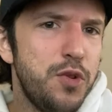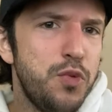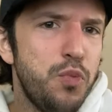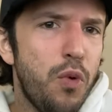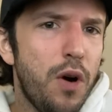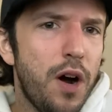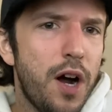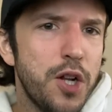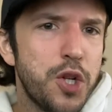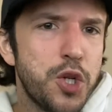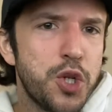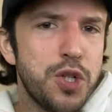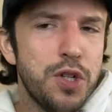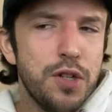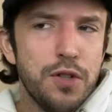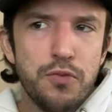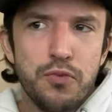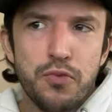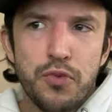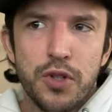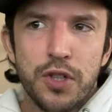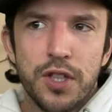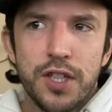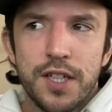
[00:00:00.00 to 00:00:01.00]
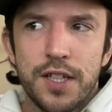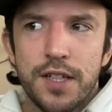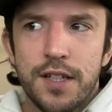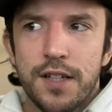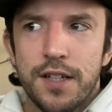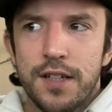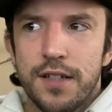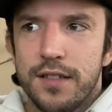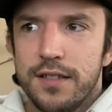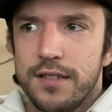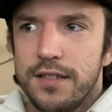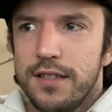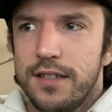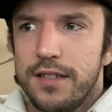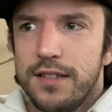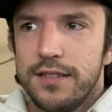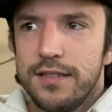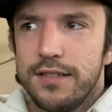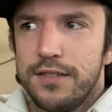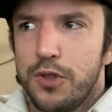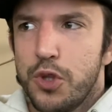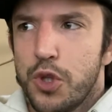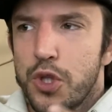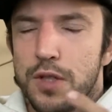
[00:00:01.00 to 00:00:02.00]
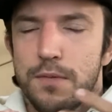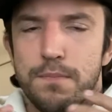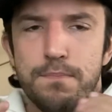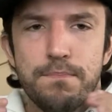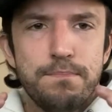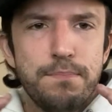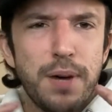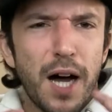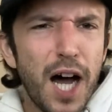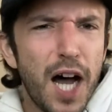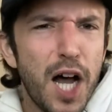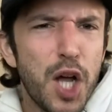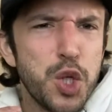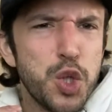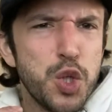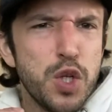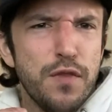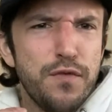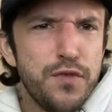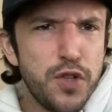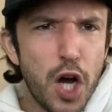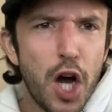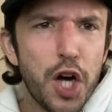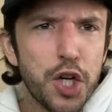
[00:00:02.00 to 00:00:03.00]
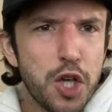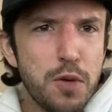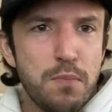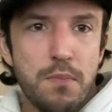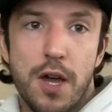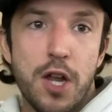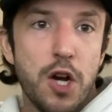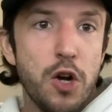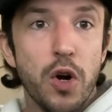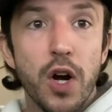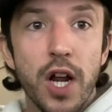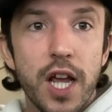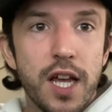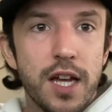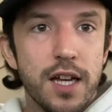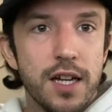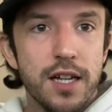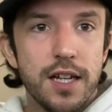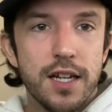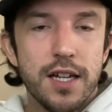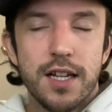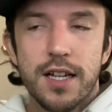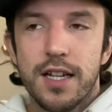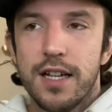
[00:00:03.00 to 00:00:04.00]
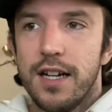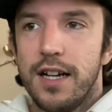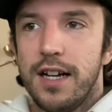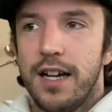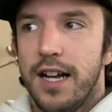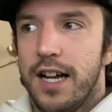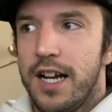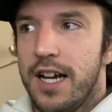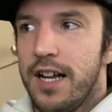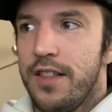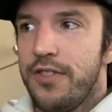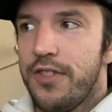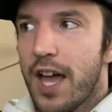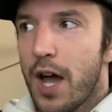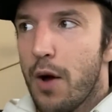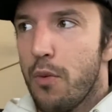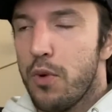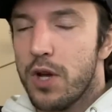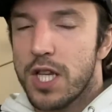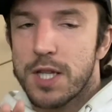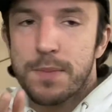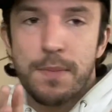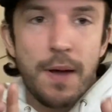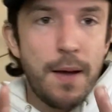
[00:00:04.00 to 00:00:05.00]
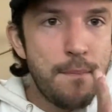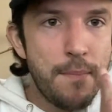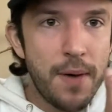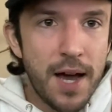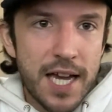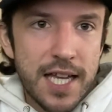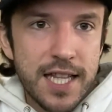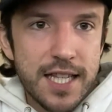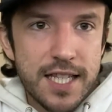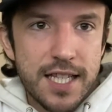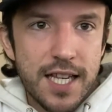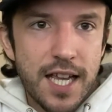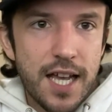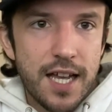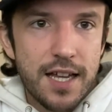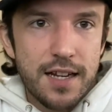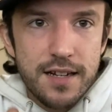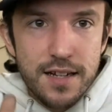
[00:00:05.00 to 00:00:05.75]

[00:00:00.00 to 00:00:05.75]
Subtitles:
watched a really just positive documentary, and that was my mindset.